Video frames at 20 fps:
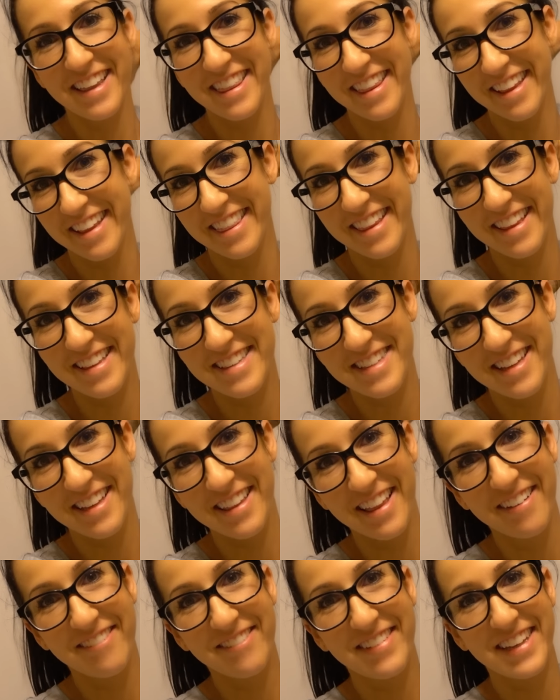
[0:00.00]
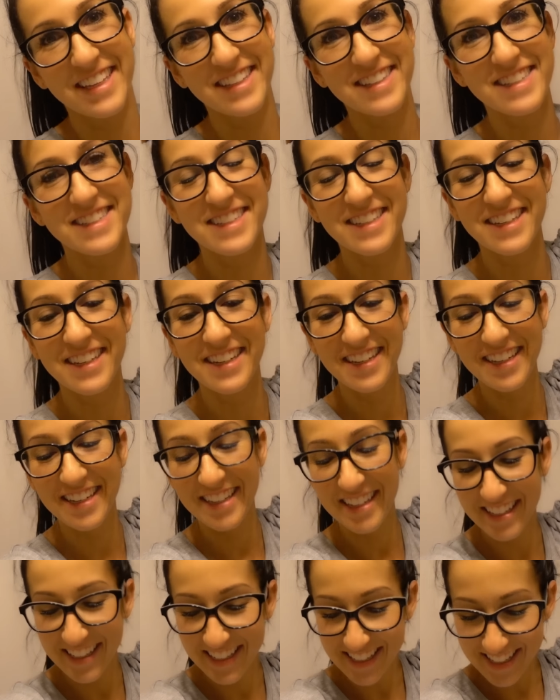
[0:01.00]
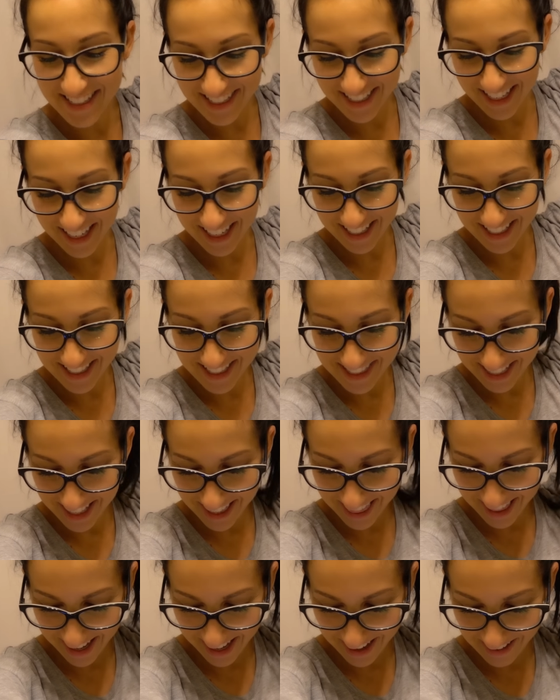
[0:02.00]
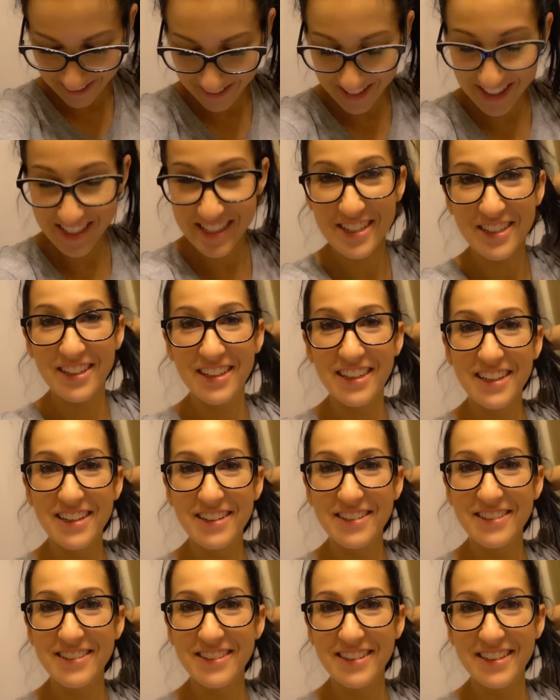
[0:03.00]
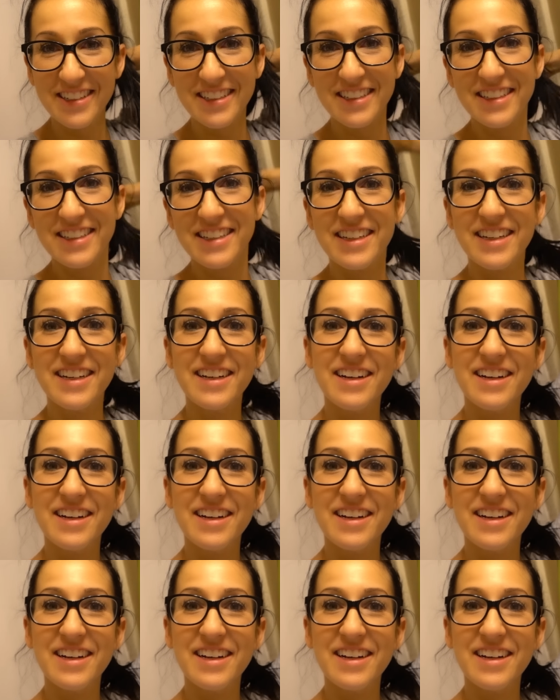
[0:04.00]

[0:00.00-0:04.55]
think that's all that means, is that I can see that, but it's really cool.